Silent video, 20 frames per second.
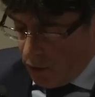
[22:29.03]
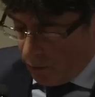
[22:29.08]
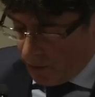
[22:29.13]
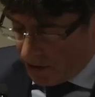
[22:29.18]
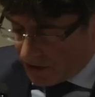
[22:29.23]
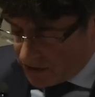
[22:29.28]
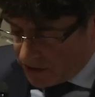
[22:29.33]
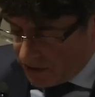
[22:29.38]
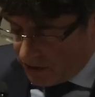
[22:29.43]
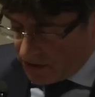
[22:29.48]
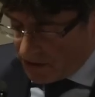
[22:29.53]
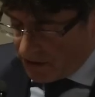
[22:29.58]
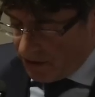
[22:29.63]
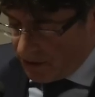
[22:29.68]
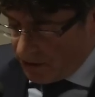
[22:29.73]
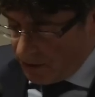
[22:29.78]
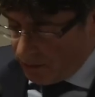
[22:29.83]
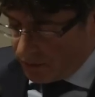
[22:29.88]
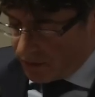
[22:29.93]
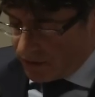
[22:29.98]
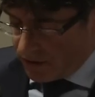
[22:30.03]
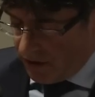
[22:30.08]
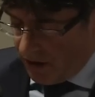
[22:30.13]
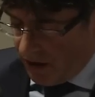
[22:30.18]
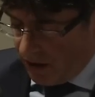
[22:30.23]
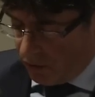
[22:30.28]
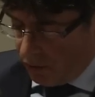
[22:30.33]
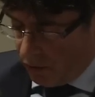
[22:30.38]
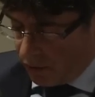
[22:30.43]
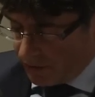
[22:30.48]
which constitutes
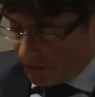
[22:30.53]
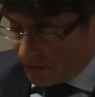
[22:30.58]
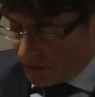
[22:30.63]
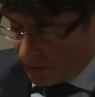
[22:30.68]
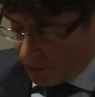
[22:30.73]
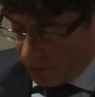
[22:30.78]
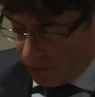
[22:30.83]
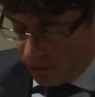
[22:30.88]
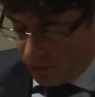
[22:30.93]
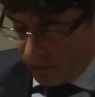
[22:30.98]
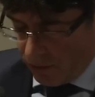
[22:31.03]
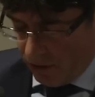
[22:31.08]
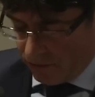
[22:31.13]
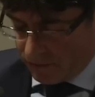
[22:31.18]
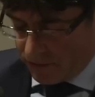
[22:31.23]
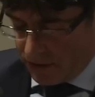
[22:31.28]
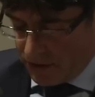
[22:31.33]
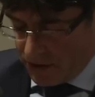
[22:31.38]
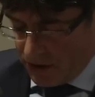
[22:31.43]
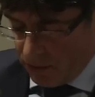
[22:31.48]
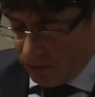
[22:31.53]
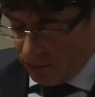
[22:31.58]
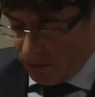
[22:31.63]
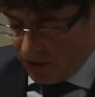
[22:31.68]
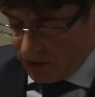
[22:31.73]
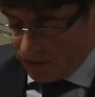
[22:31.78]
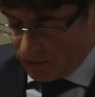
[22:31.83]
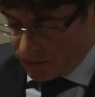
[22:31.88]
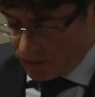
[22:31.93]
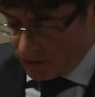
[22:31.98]
a cornerstone of the new
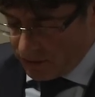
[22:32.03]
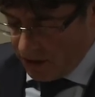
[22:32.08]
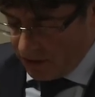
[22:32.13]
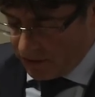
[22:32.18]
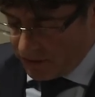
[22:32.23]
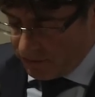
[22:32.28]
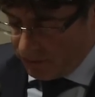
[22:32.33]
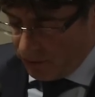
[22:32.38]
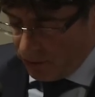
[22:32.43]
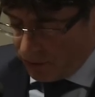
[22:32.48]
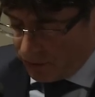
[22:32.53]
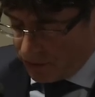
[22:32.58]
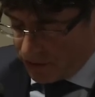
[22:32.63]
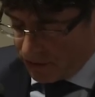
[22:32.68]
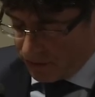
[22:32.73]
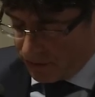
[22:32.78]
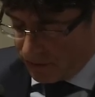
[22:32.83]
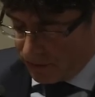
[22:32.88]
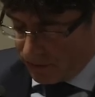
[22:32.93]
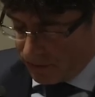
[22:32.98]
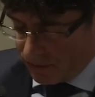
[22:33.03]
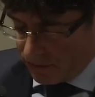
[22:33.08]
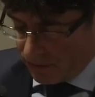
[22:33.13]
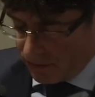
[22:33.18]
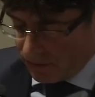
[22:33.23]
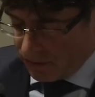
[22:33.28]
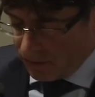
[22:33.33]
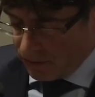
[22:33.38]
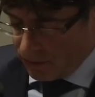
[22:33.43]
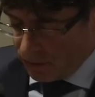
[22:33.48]
industrial revolution.
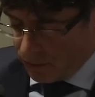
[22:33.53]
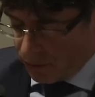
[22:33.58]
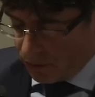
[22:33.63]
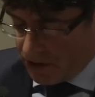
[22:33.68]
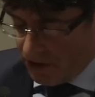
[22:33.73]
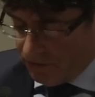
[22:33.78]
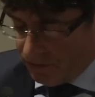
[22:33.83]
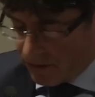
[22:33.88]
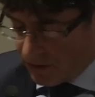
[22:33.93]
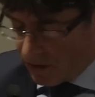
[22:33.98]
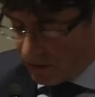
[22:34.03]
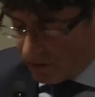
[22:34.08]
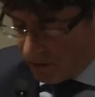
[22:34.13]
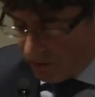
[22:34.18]
Not even the